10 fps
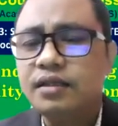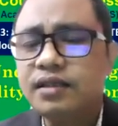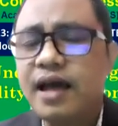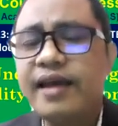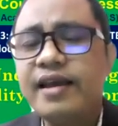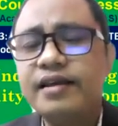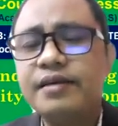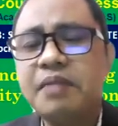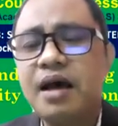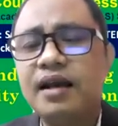try,
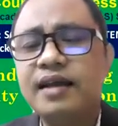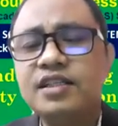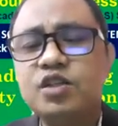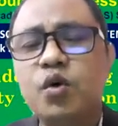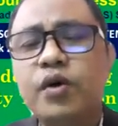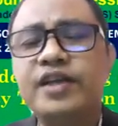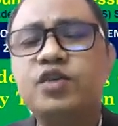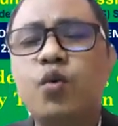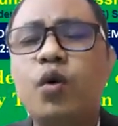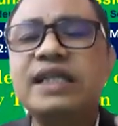let us look
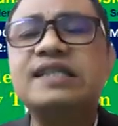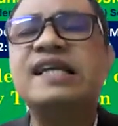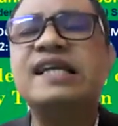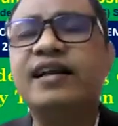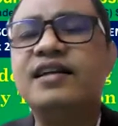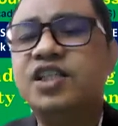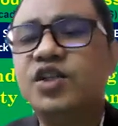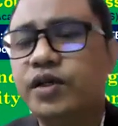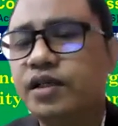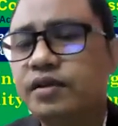into what is critical
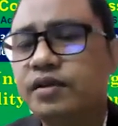theory.